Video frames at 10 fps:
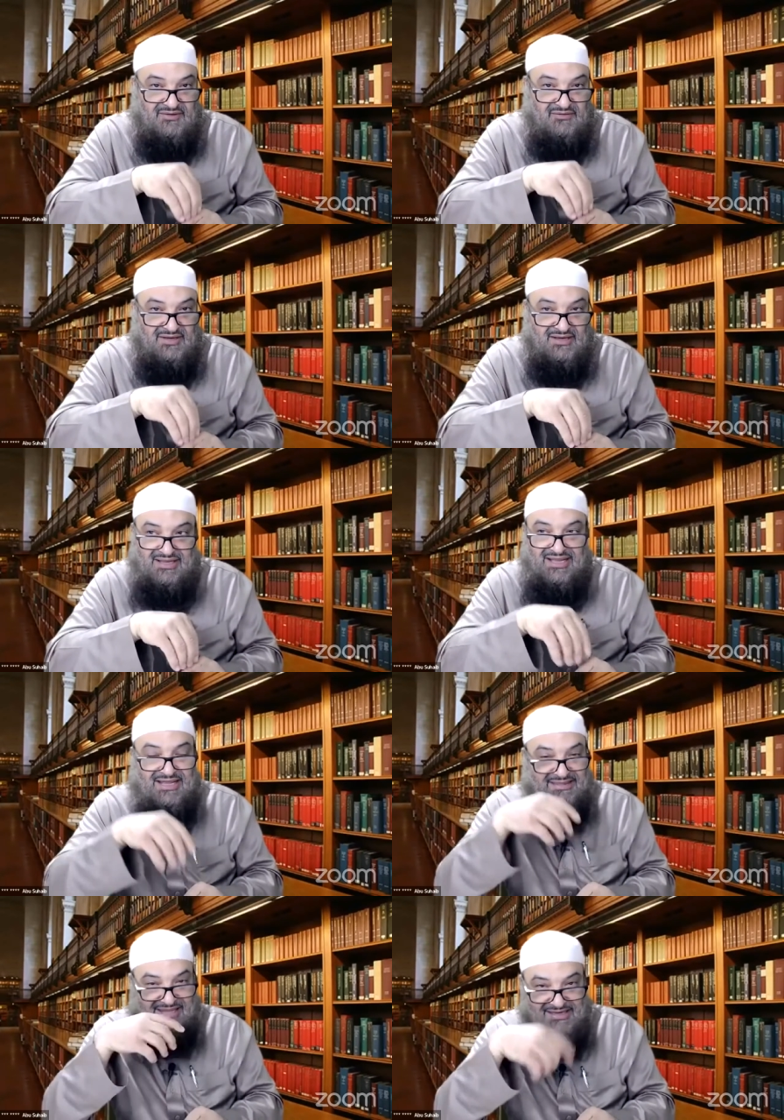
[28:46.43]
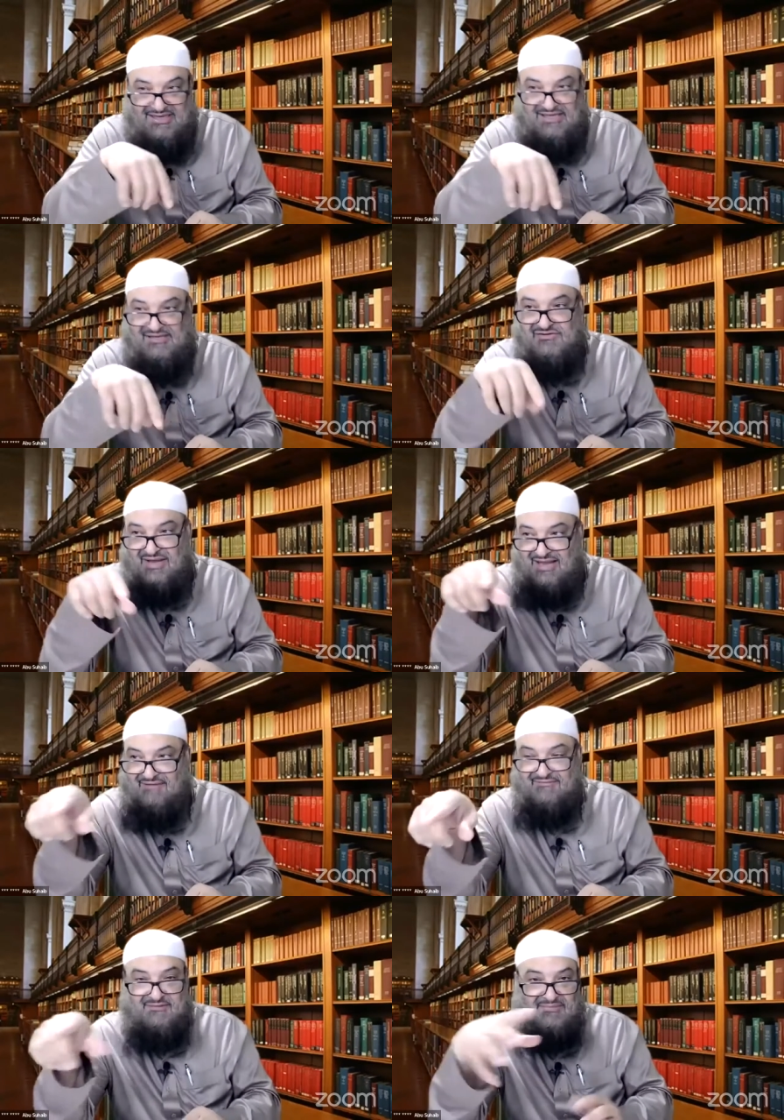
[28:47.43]
Okay, they need to
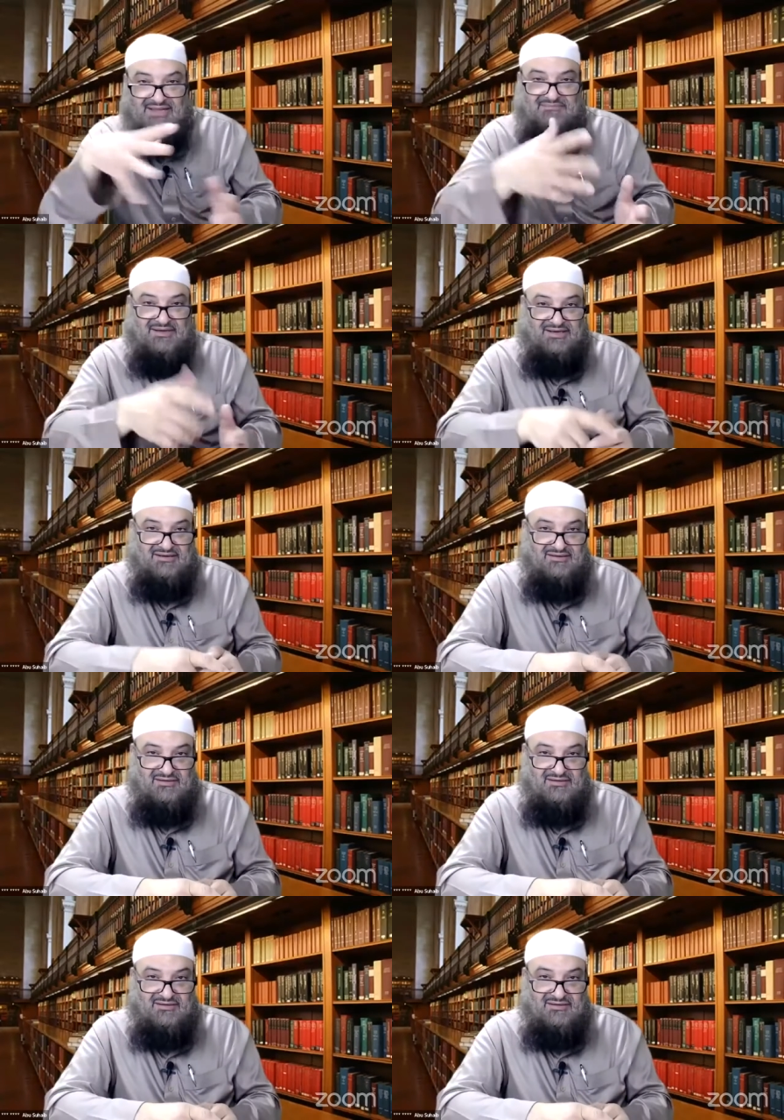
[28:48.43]
have the blood money